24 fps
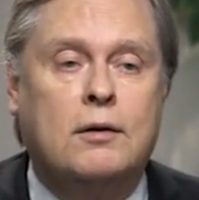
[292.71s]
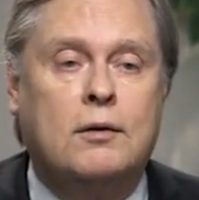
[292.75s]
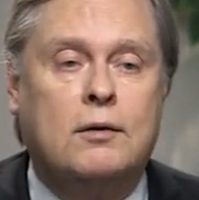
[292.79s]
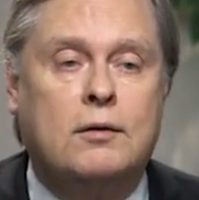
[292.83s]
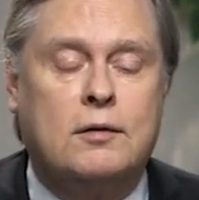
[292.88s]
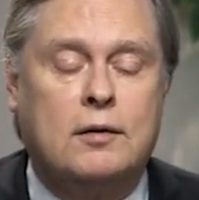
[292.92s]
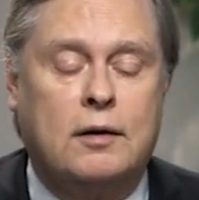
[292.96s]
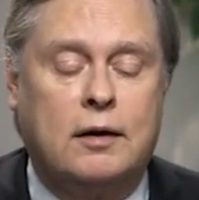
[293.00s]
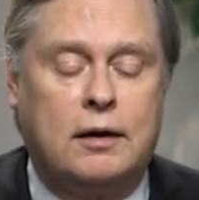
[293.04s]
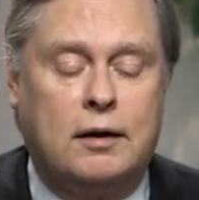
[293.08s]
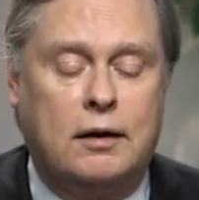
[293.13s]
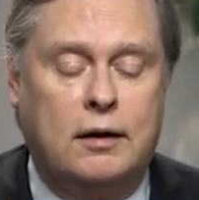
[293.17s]
It
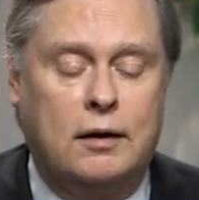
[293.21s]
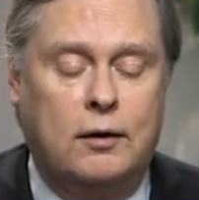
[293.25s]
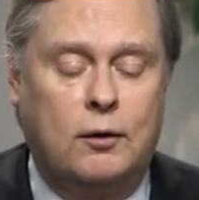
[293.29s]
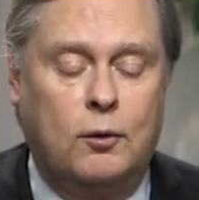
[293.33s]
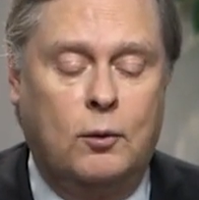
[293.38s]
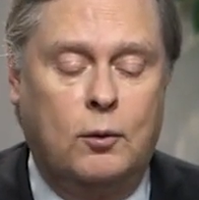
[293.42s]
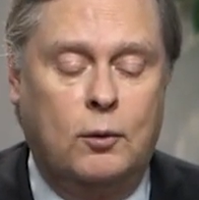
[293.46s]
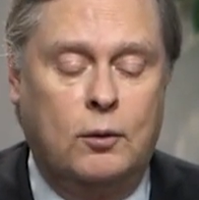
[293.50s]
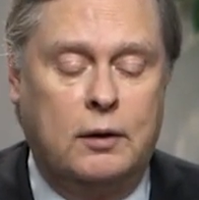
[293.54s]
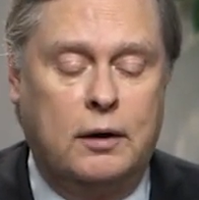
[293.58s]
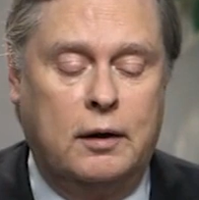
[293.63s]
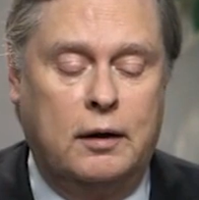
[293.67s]
looks like an
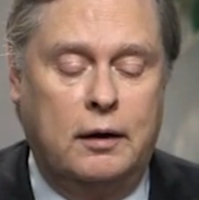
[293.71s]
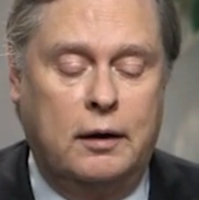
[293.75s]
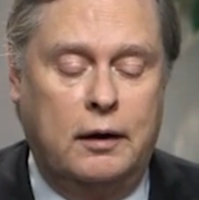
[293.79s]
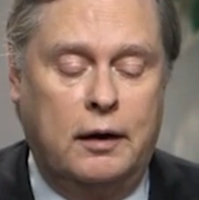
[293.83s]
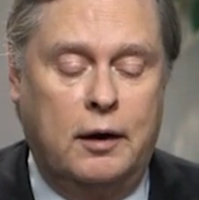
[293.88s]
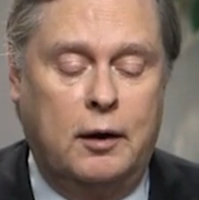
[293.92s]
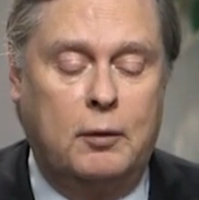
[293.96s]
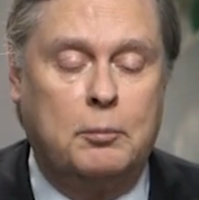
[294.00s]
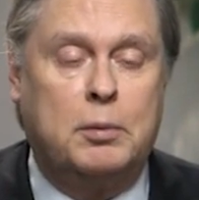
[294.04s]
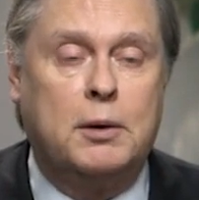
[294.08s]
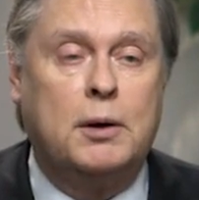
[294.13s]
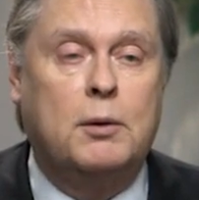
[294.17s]
old
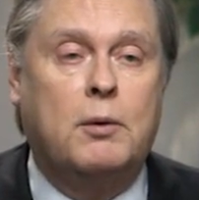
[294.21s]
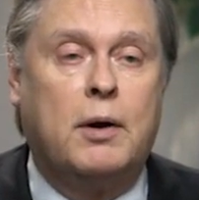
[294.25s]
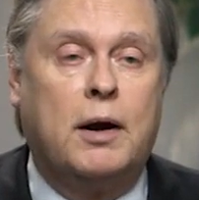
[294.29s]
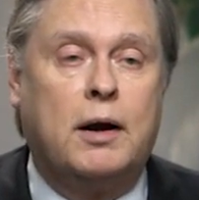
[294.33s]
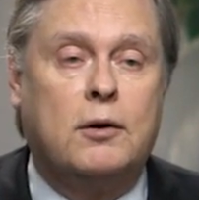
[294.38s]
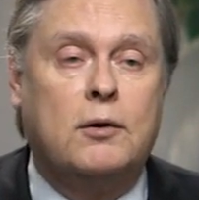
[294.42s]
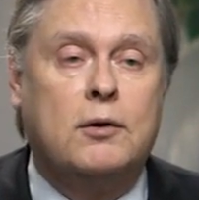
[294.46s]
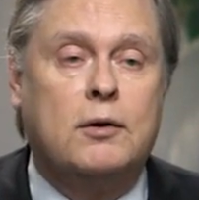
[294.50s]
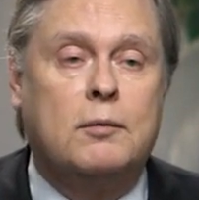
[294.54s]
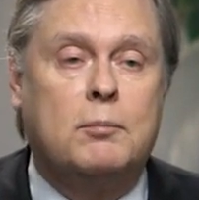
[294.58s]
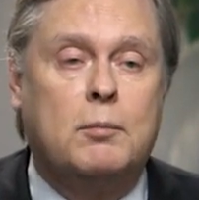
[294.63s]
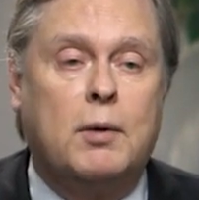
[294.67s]
LP
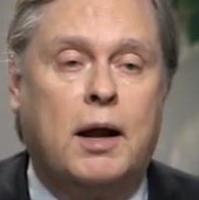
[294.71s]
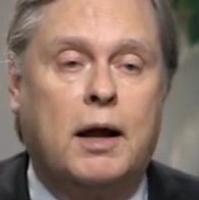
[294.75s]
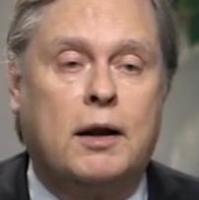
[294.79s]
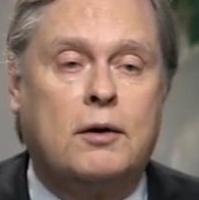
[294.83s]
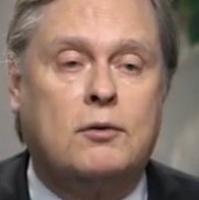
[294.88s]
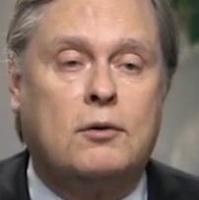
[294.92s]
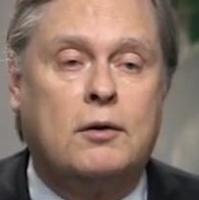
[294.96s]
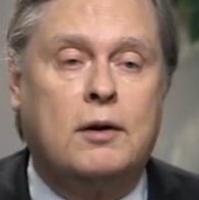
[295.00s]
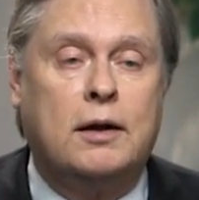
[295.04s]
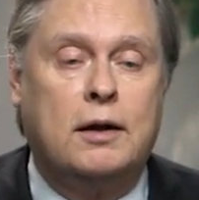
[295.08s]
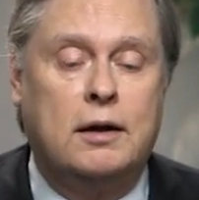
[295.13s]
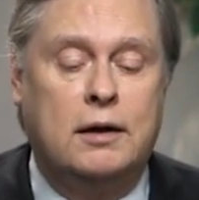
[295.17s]
record, but
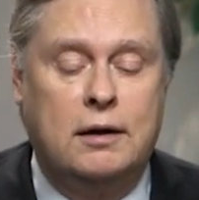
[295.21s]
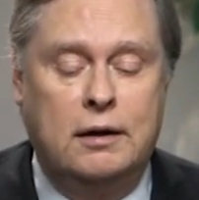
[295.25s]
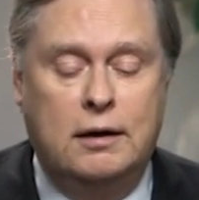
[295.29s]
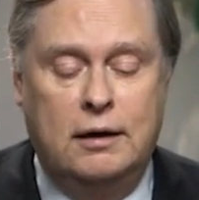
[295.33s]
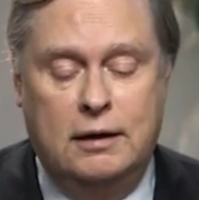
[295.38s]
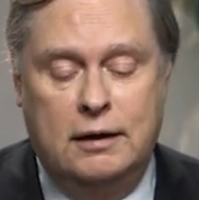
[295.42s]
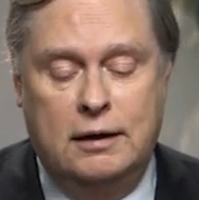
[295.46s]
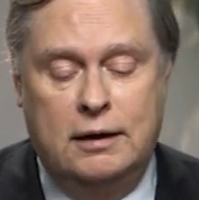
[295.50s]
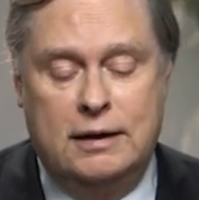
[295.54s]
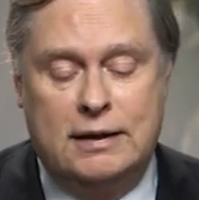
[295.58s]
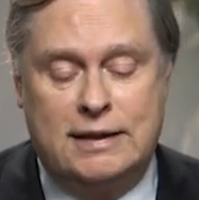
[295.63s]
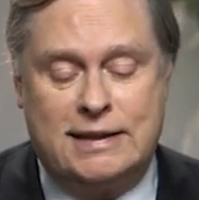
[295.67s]
actually
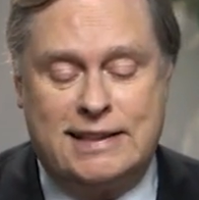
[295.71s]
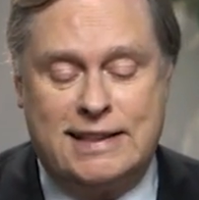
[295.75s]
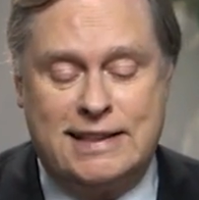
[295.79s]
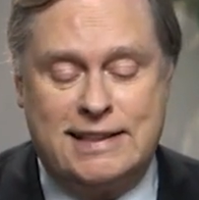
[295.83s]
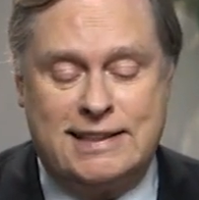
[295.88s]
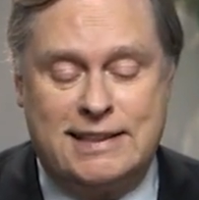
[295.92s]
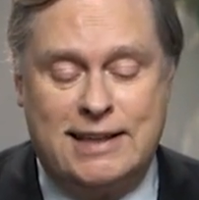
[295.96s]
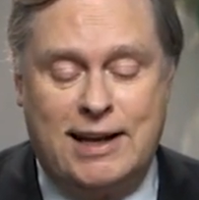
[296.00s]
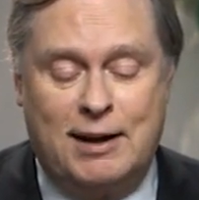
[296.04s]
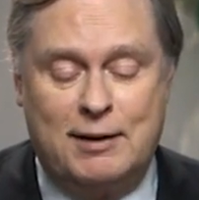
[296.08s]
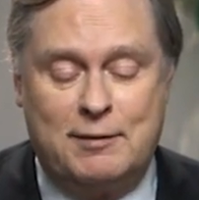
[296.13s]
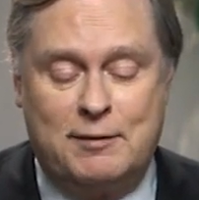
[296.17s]
it
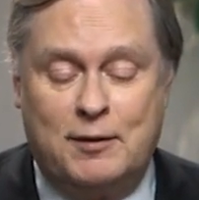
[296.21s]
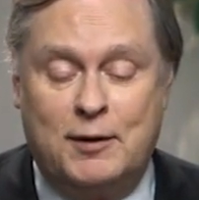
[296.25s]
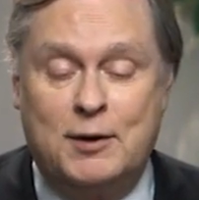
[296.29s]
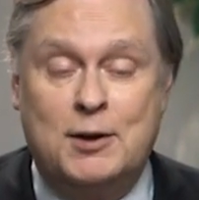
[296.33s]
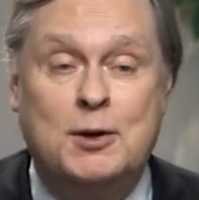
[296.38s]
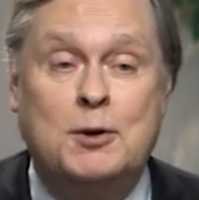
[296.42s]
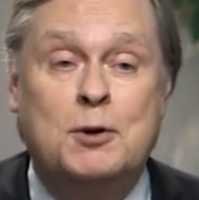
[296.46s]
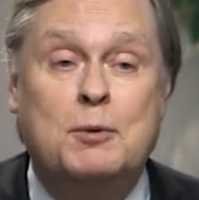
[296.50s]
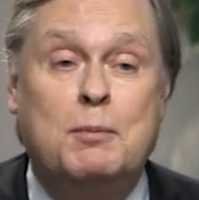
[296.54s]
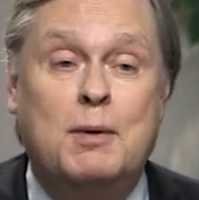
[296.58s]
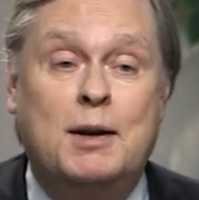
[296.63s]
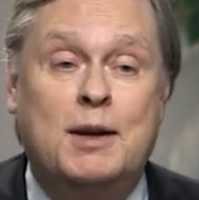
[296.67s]
says not for
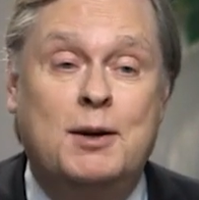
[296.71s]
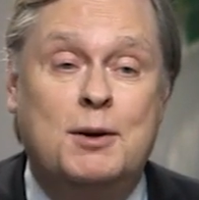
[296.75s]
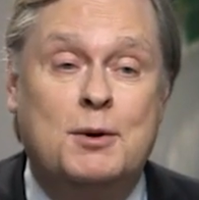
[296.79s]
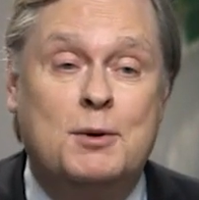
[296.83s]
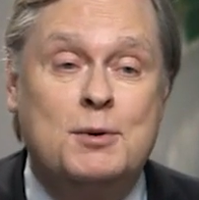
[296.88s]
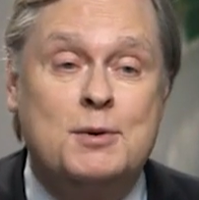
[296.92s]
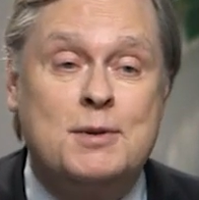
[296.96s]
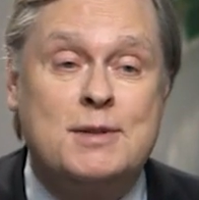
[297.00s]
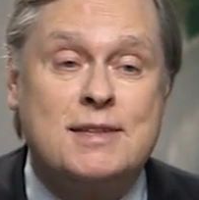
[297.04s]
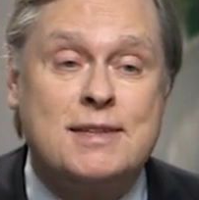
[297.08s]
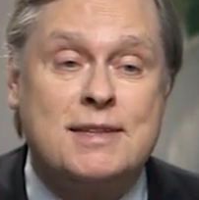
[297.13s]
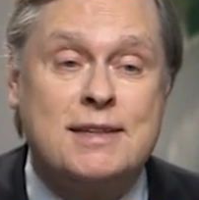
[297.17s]
human
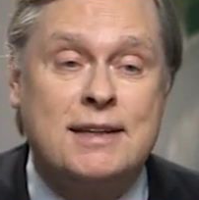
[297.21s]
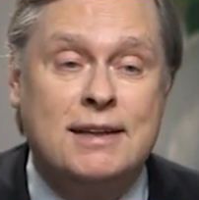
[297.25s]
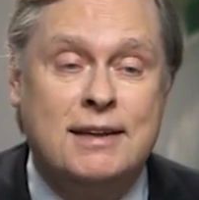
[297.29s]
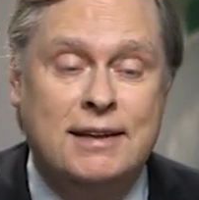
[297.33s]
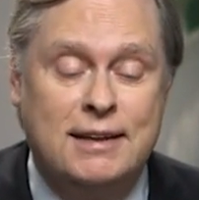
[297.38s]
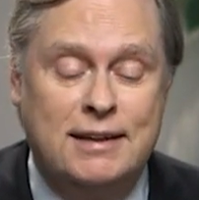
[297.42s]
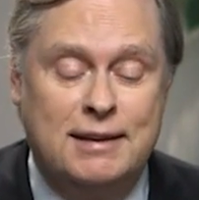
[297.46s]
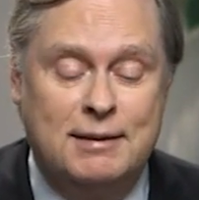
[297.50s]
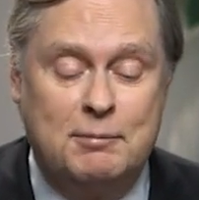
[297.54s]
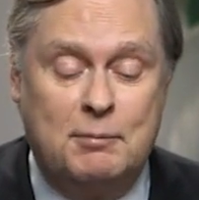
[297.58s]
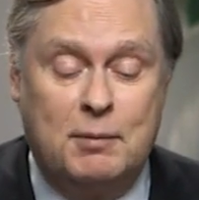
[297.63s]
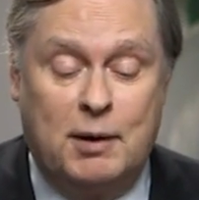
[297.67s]
use,
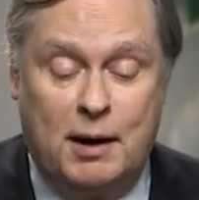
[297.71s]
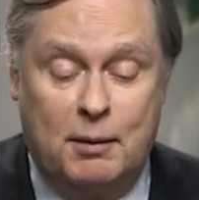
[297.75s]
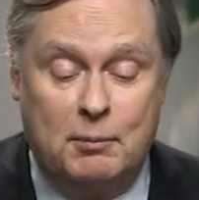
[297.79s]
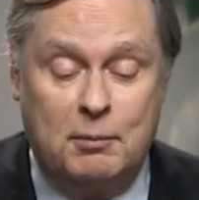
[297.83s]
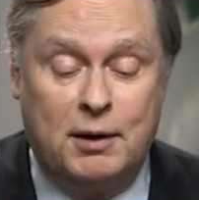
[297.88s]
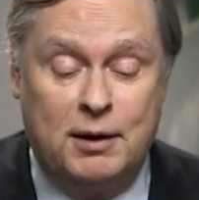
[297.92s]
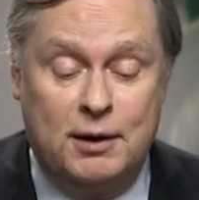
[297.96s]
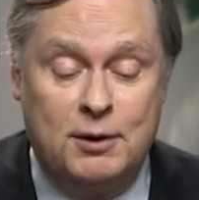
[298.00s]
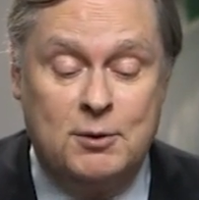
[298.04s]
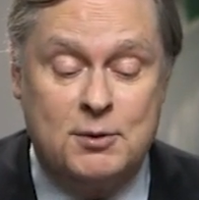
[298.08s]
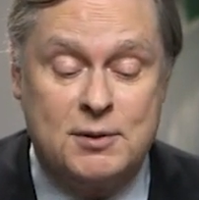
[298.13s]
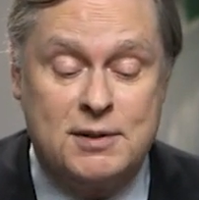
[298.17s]
but I'm
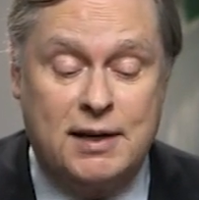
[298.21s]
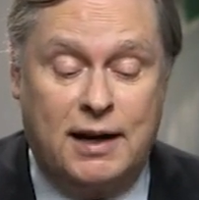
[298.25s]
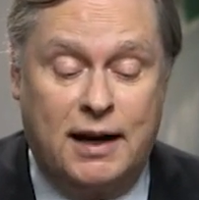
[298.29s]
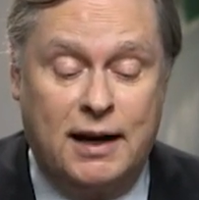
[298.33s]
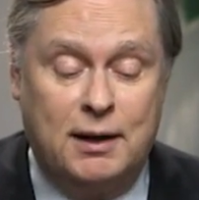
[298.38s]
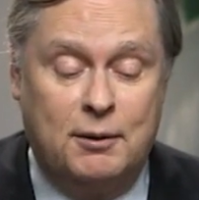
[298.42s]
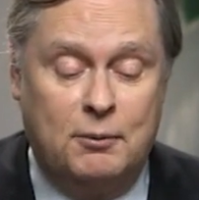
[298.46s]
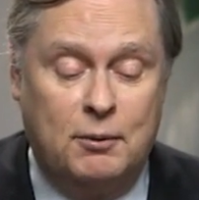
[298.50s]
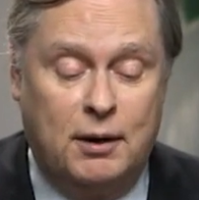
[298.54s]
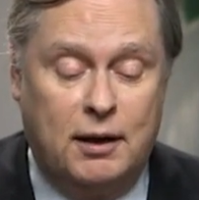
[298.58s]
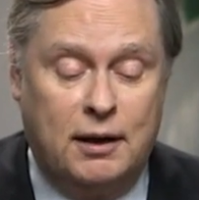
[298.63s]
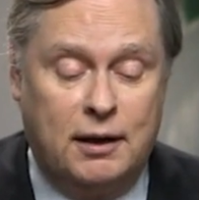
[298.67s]
going to use it
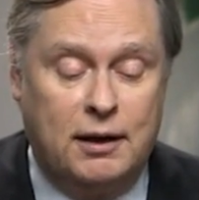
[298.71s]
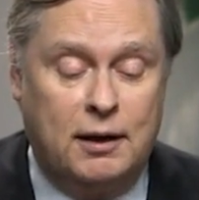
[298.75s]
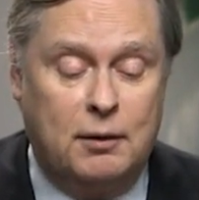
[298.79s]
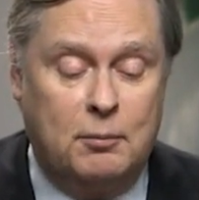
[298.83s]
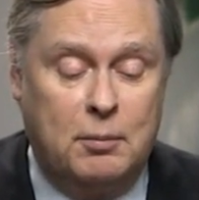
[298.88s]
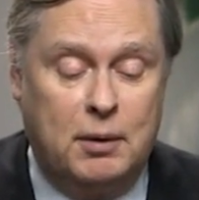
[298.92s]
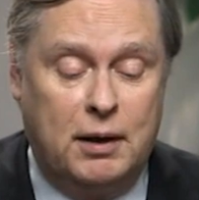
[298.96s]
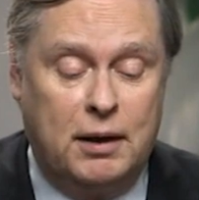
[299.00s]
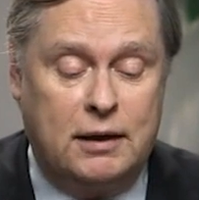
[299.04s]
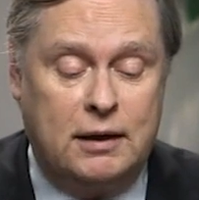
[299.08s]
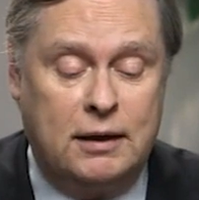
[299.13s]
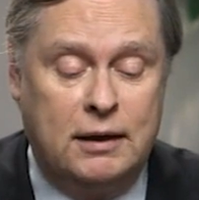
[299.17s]
anyway a little
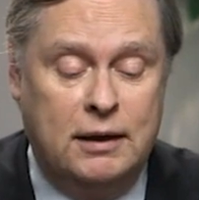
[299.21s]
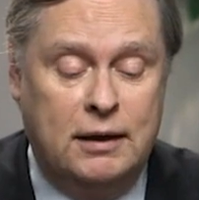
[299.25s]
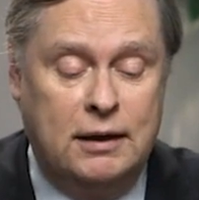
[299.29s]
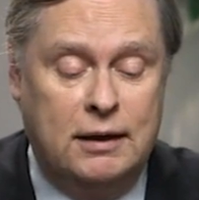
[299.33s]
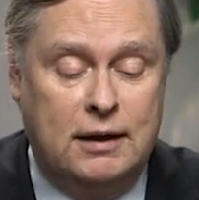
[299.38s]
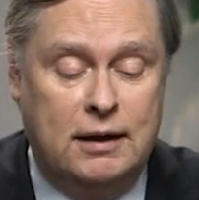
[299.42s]
bit.